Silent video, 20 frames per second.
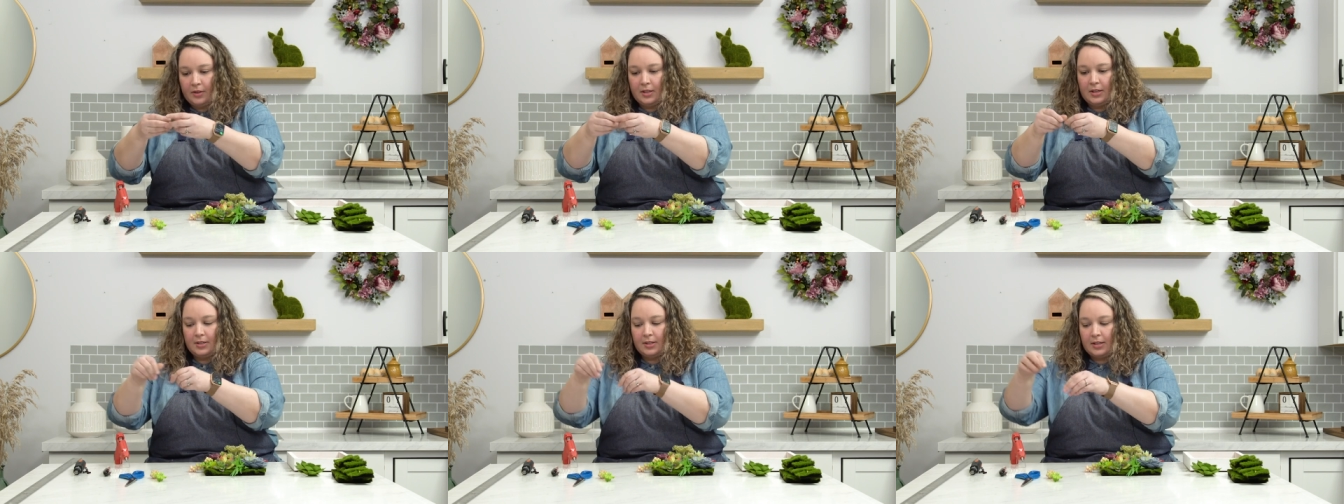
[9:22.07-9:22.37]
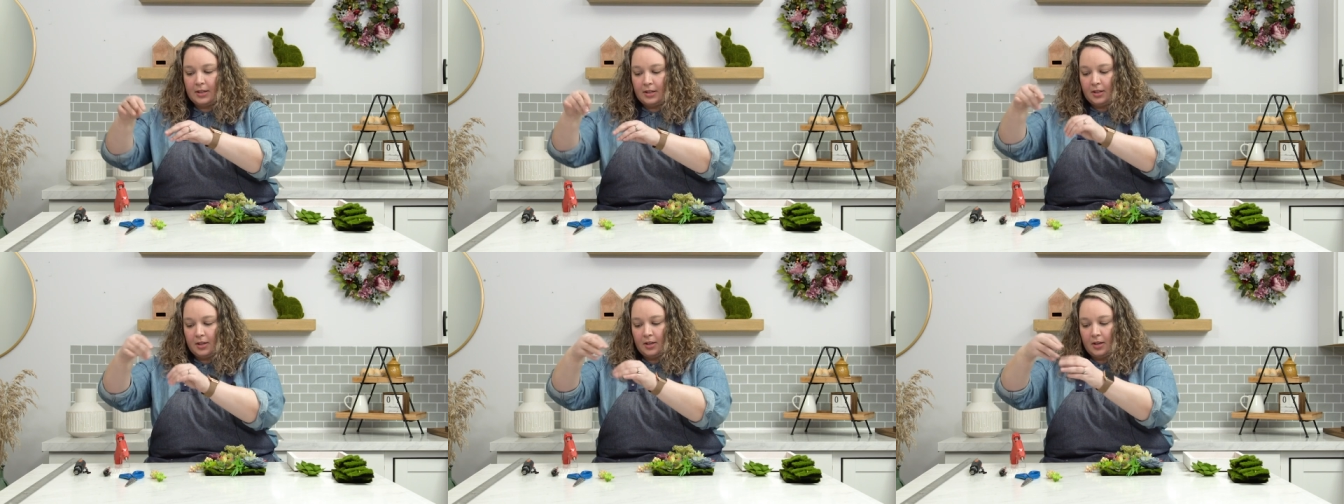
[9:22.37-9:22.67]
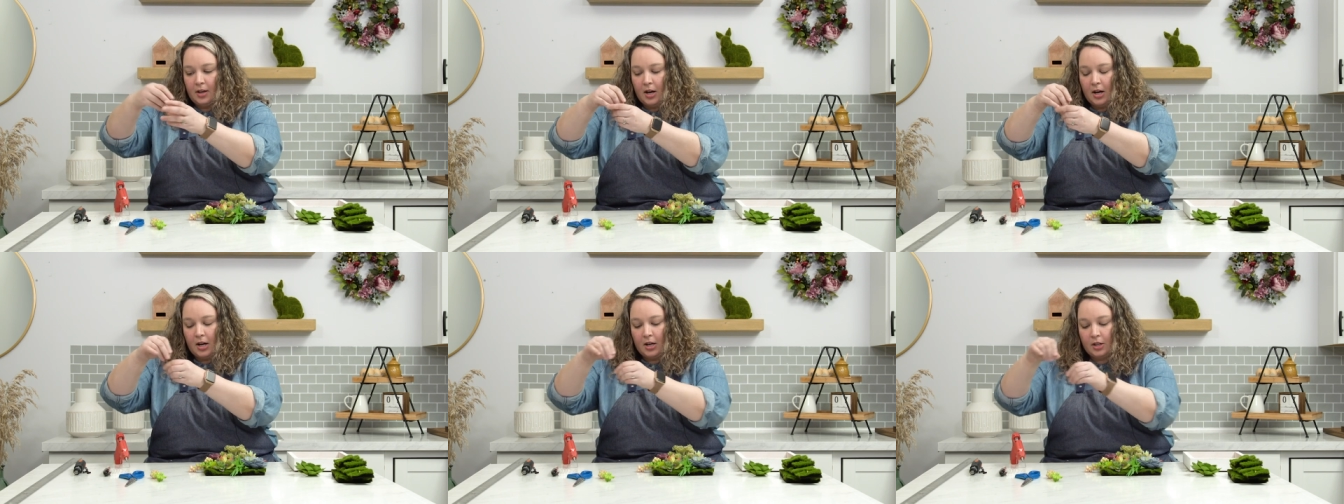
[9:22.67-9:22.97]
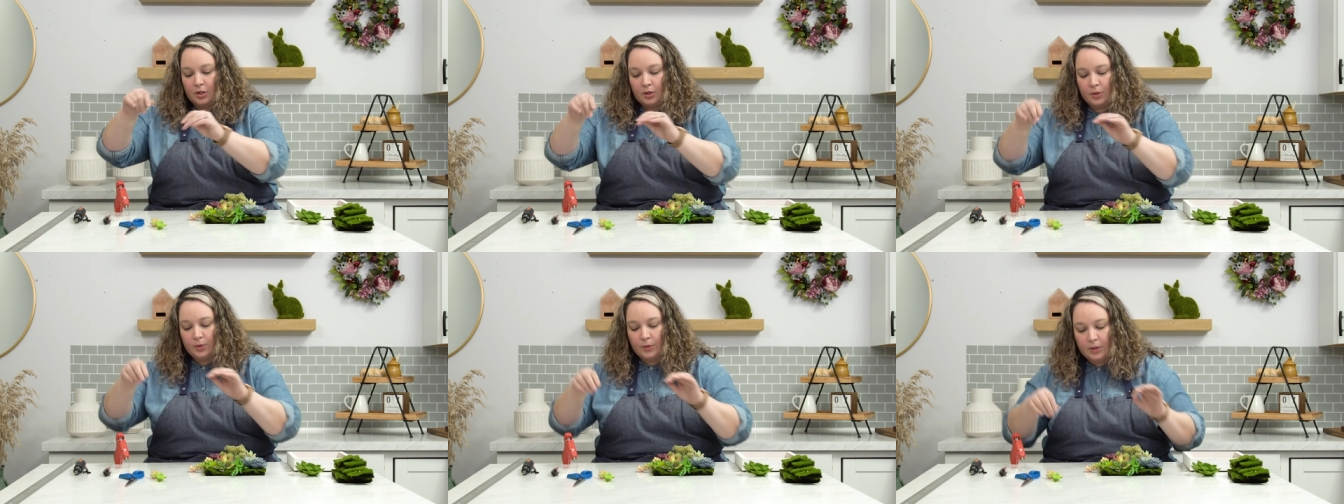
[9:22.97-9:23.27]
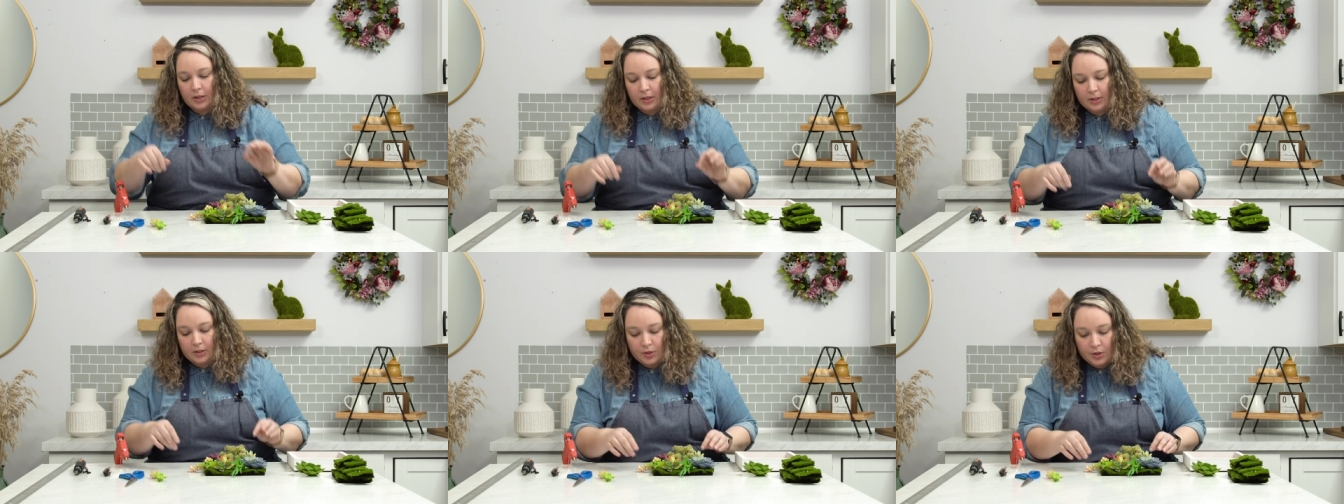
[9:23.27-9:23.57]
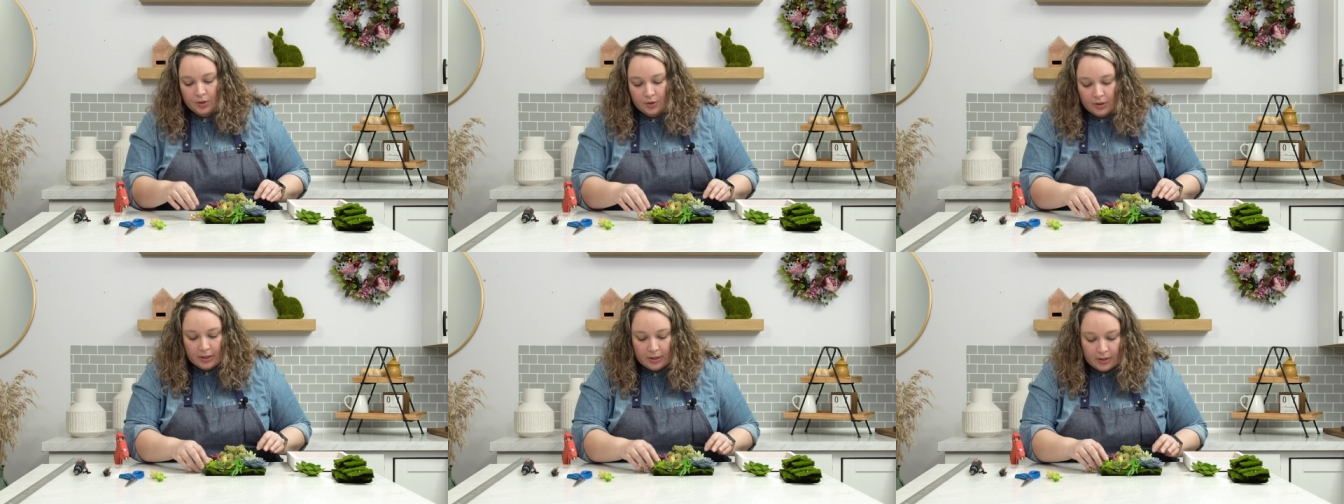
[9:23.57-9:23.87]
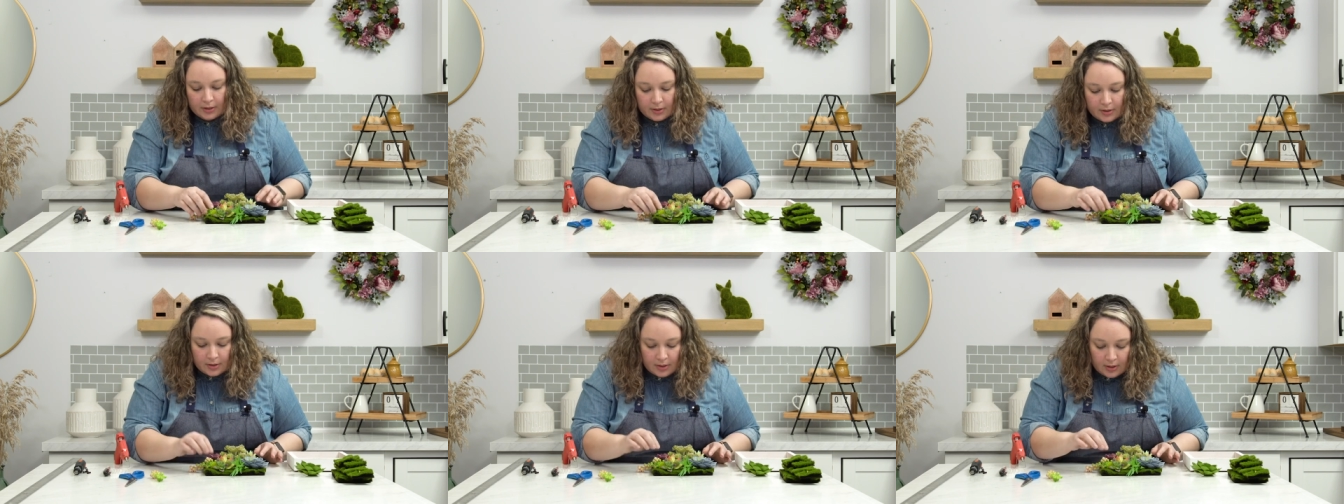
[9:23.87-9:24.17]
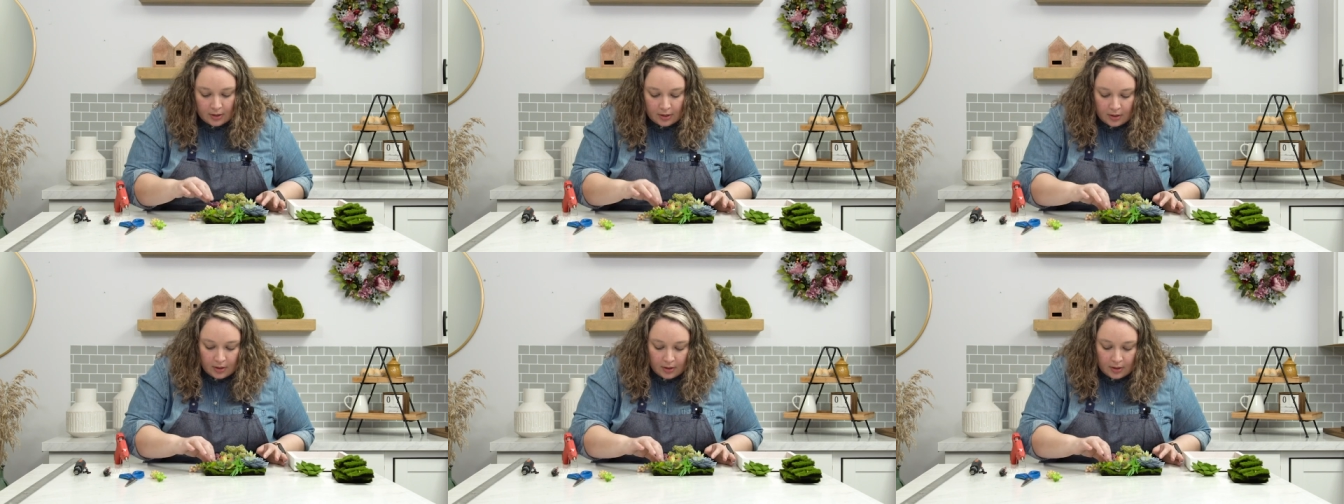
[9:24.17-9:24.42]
these like hot glue gun strings,